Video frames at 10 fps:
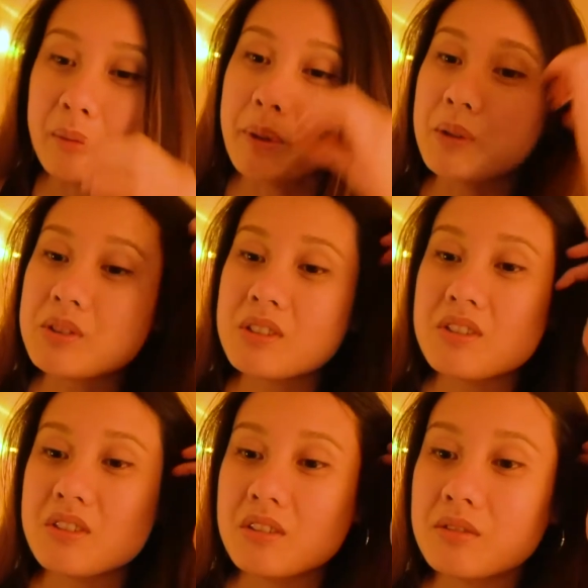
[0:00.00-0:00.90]

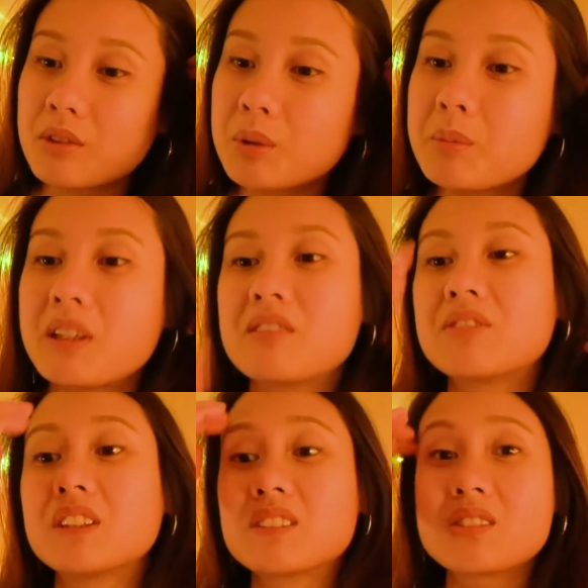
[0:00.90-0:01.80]
posters in the room and
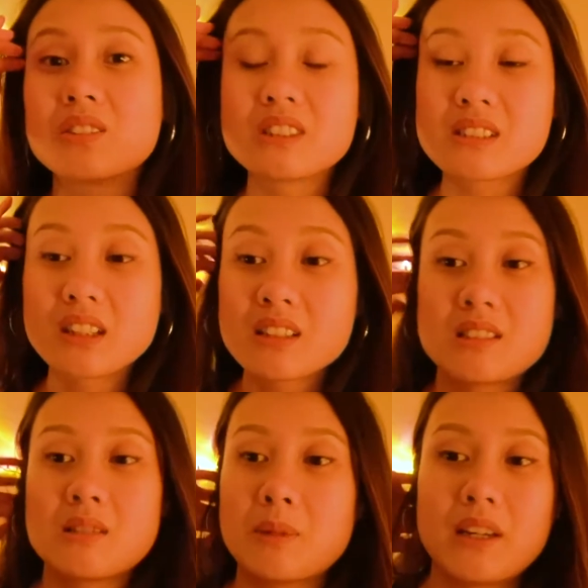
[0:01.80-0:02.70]
felt so
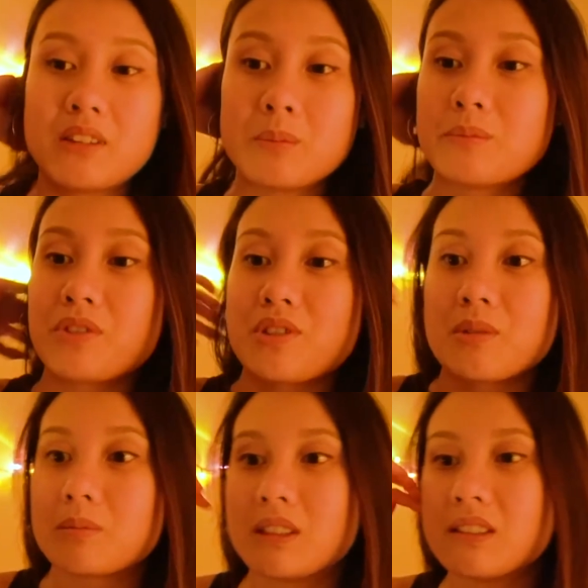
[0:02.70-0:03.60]
disgusted by them for
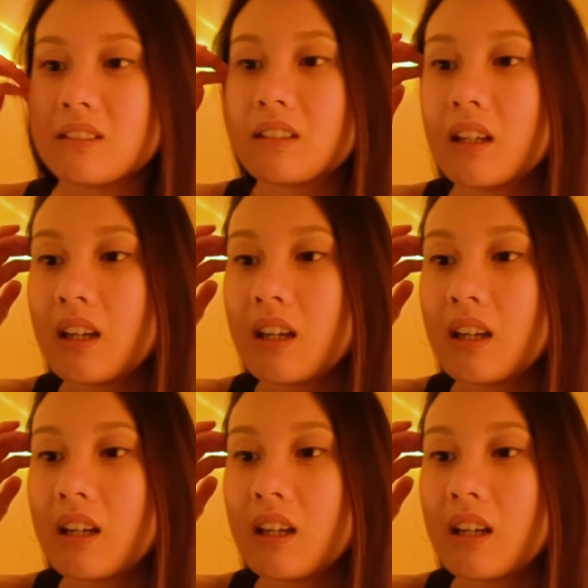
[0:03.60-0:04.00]
some reason.